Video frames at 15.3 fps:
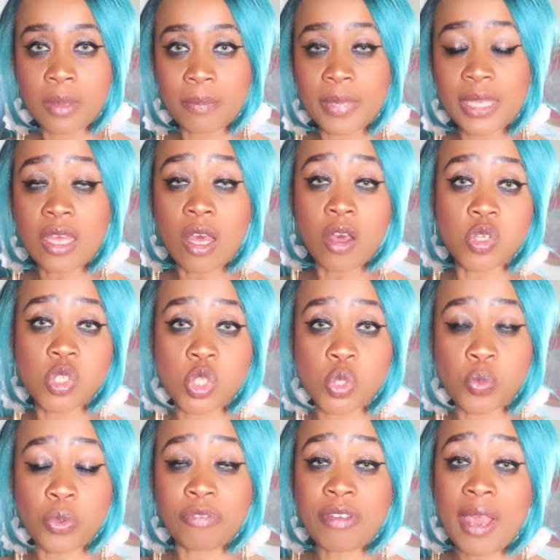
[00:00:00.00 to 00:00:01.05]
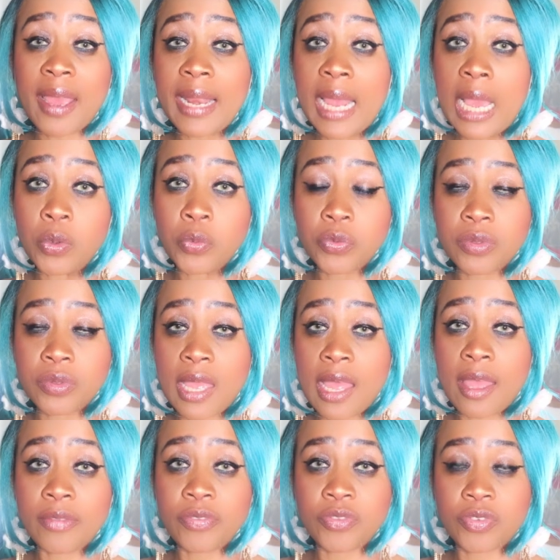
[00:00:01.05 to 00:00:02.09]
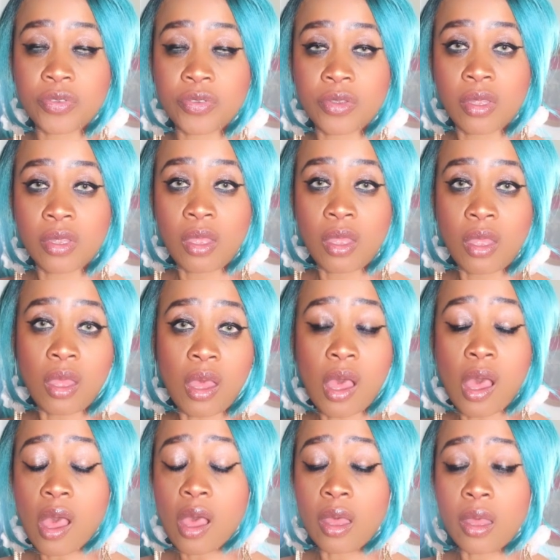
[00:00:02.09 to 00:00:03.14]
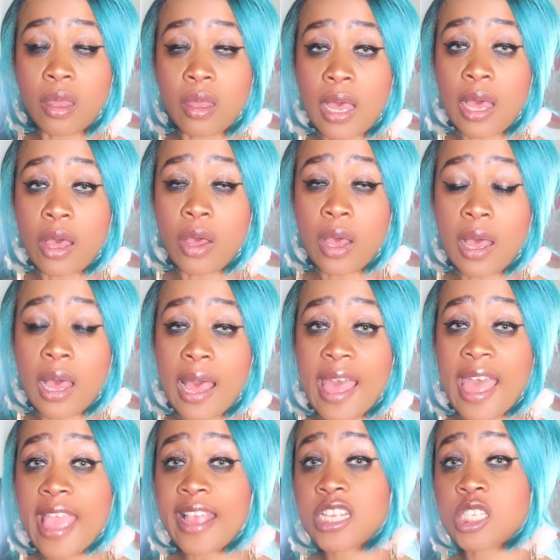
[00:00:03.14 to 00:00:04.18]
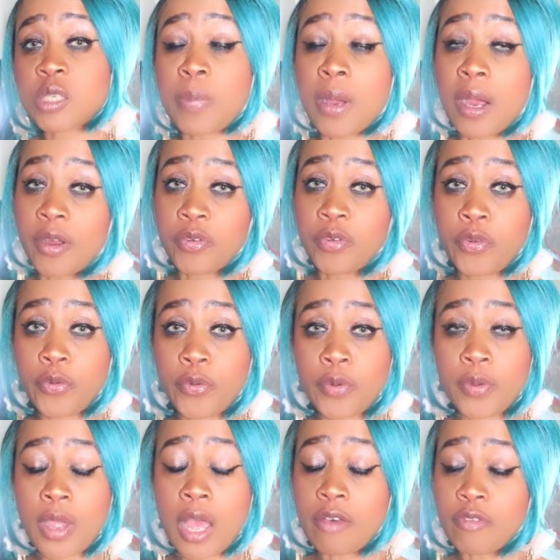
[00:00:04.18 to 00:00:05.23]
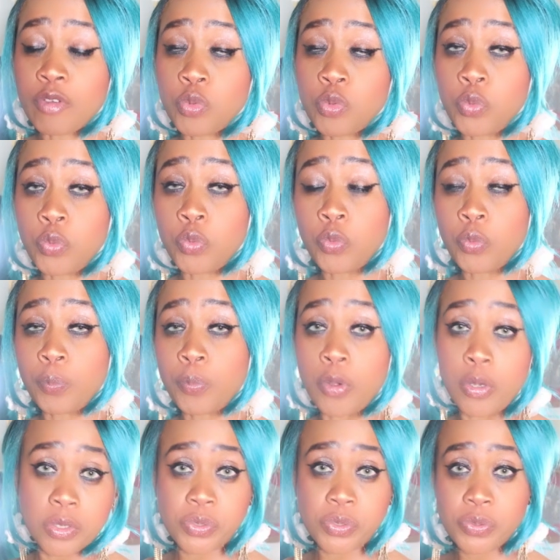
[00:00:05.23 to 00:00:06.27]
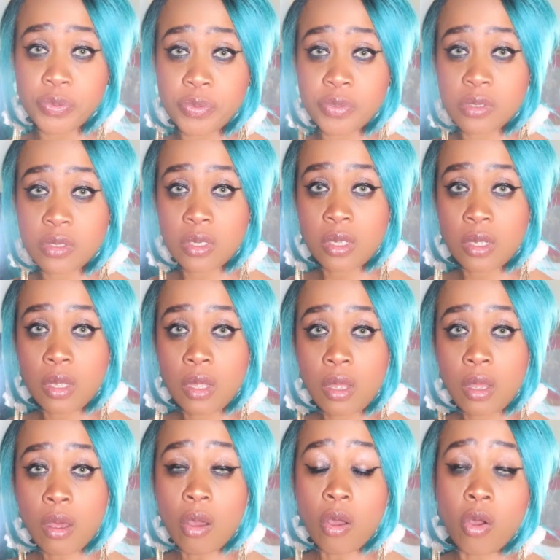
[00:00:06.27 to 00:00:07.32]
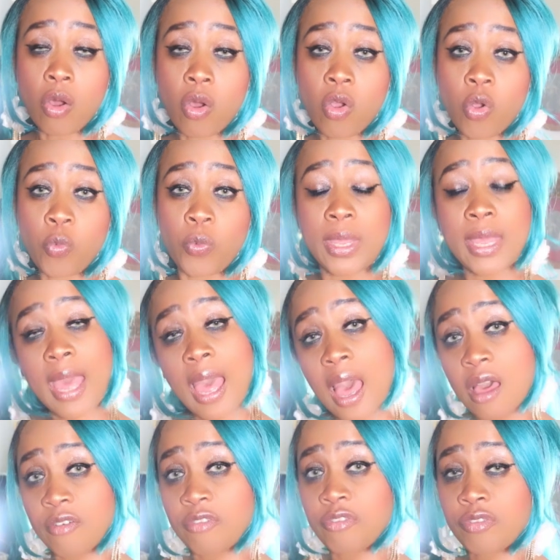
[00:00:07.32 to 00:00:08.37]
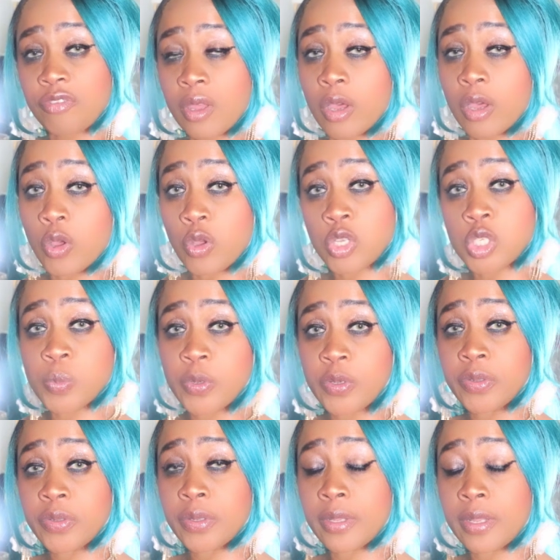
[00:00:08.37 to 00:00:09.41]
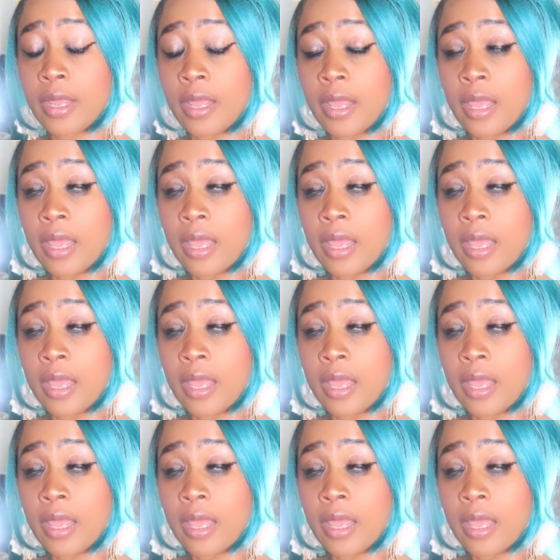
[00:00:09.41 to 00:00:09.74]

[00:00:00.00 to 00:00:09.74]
because we find out that uh, our ex-partner have a new person, or we have a husband